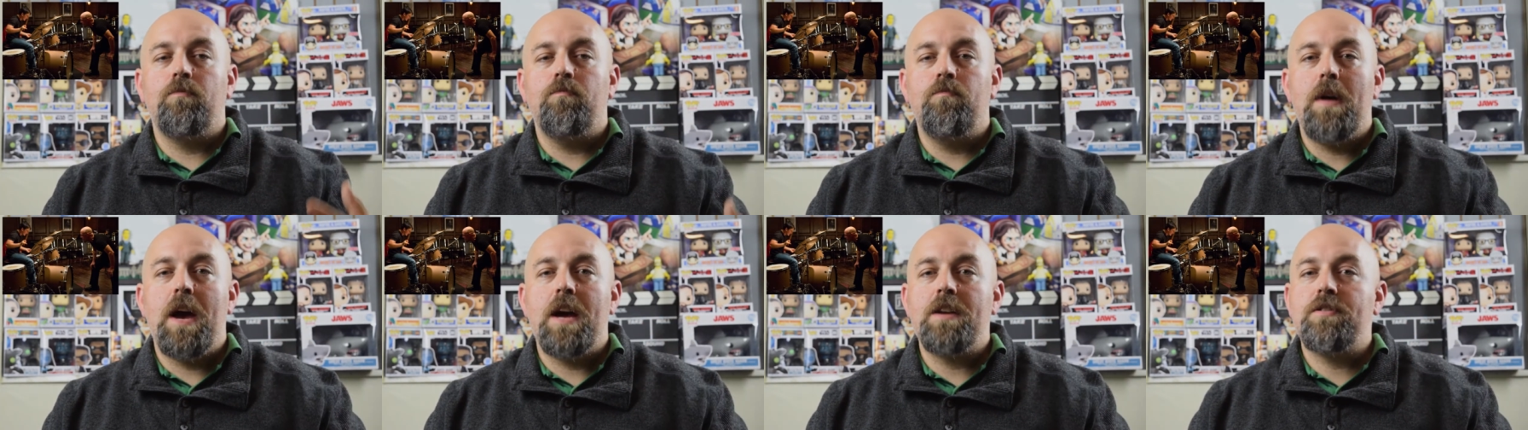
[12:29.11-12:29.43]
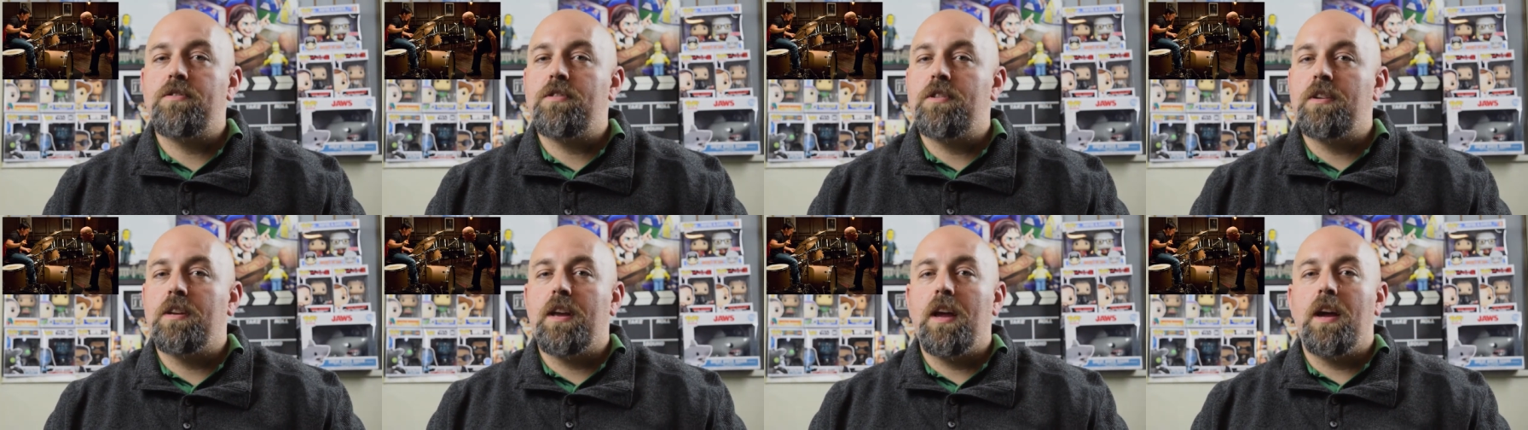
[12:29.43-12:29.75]

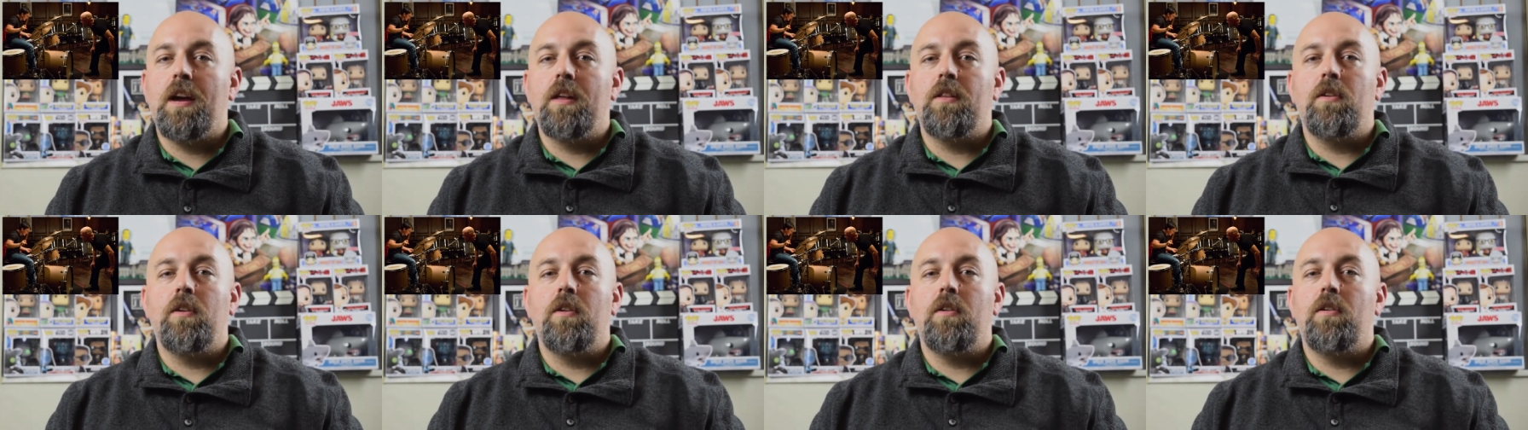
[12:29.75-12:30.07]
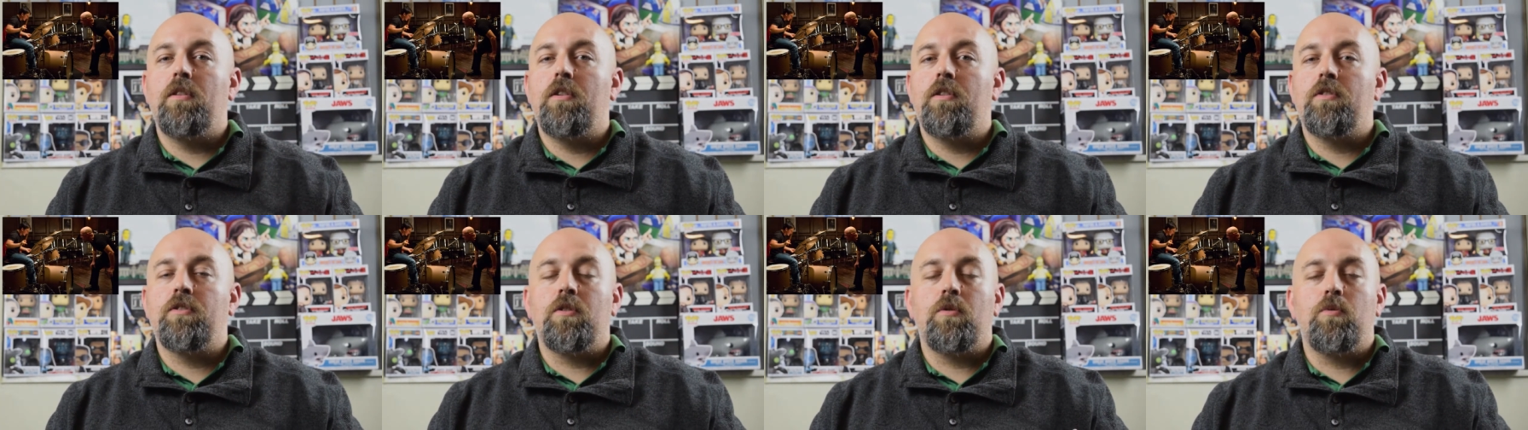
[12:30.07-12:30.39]
mesh together,
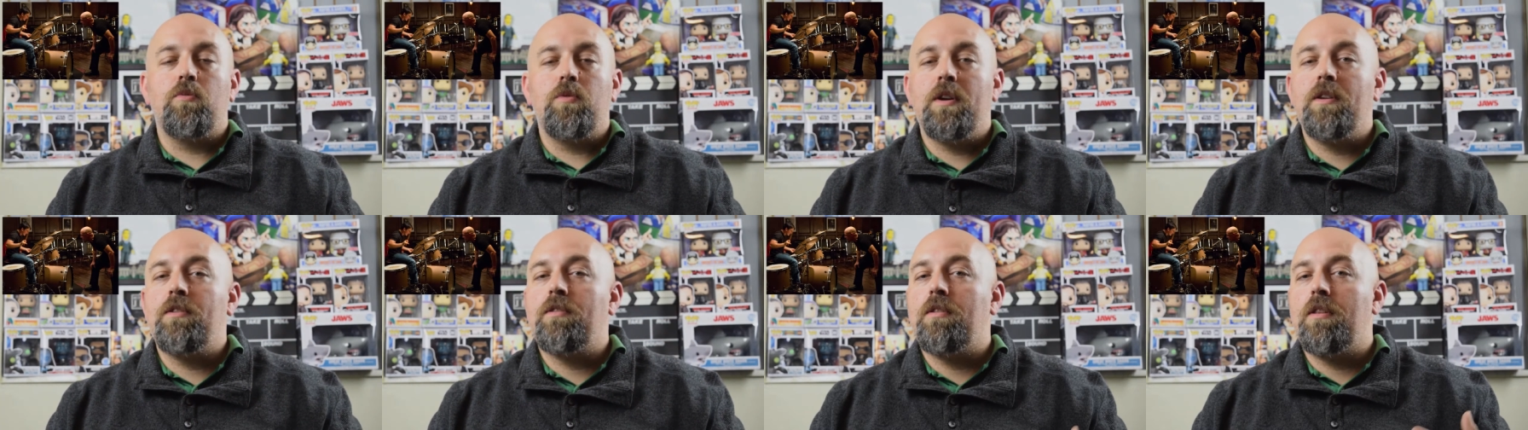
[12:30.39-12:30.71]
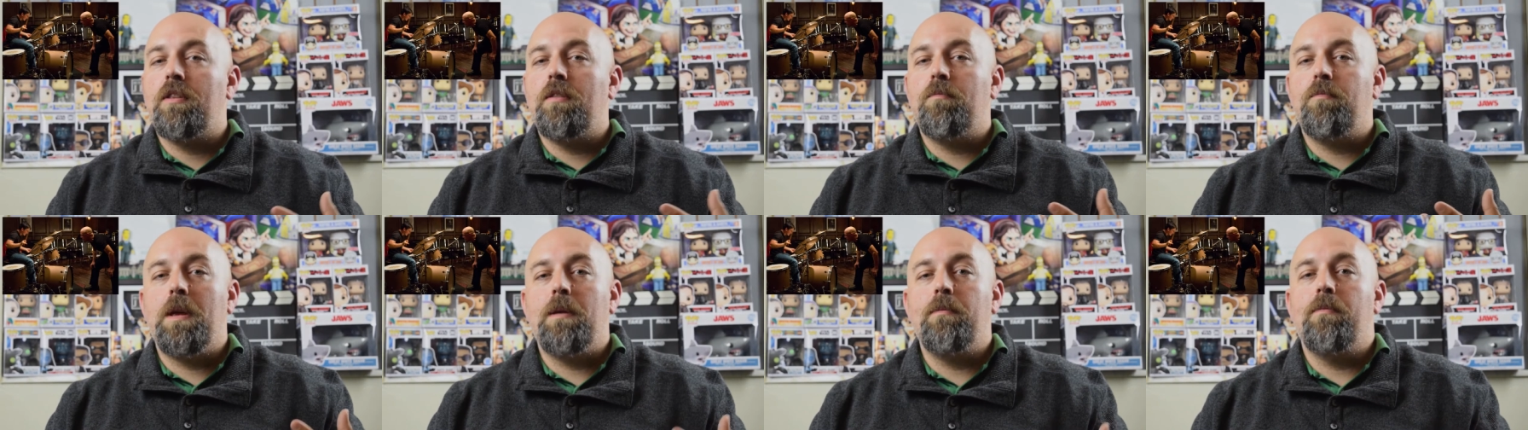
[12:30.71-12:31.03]
there's a
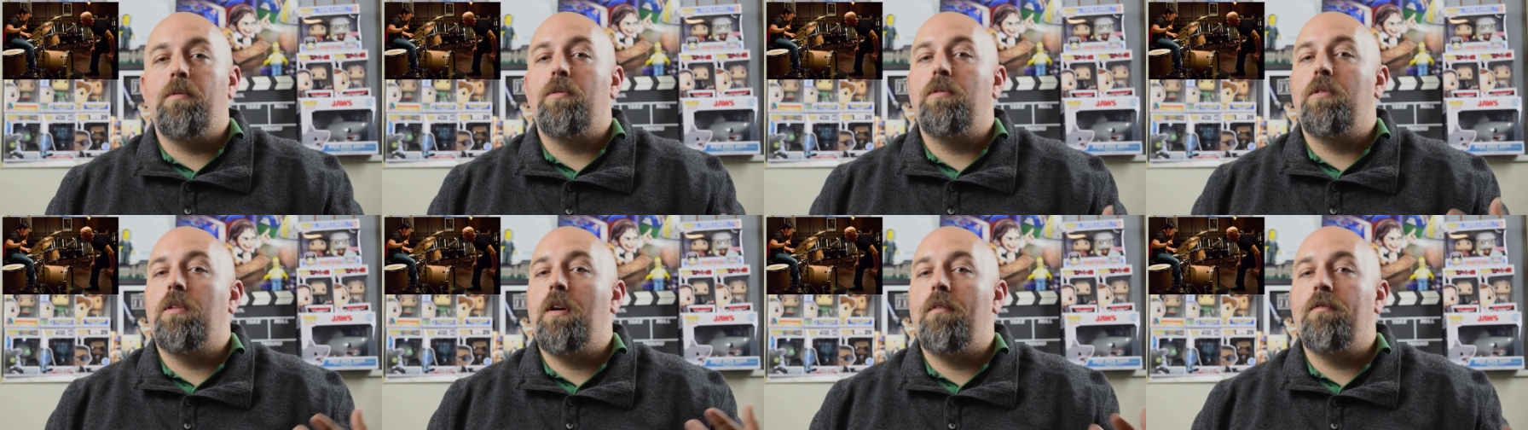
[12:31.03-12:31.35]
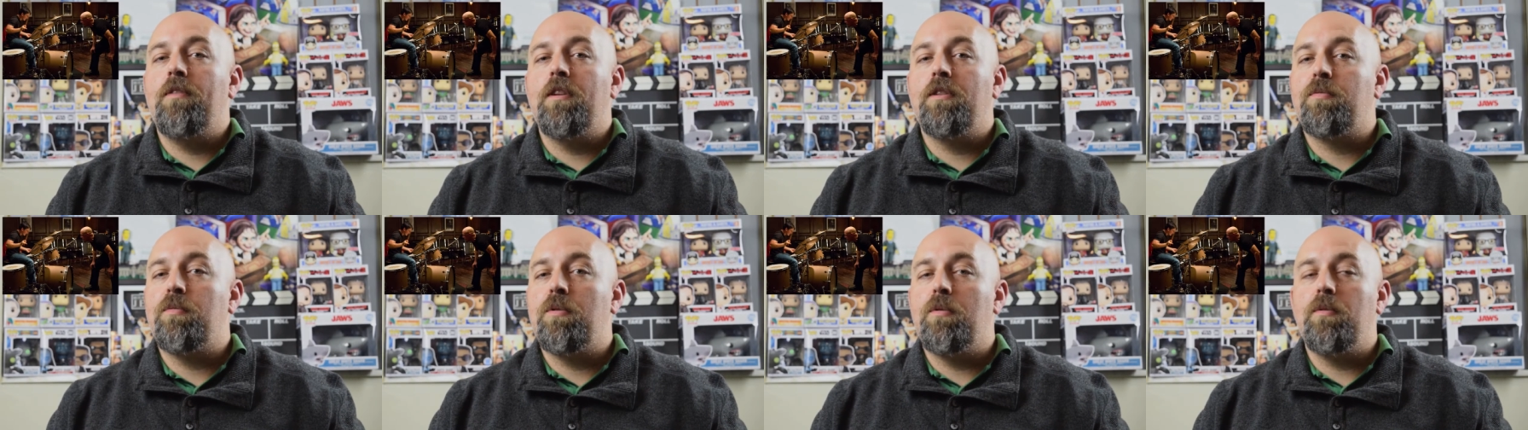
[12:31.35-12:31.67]
reason that people love
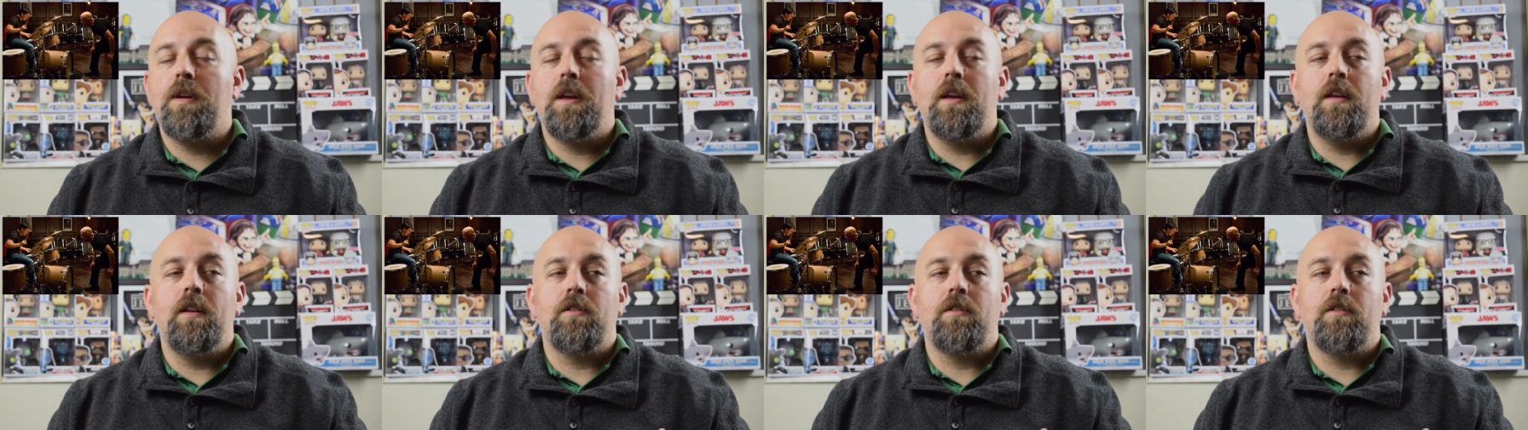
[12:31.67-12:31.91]
this movie,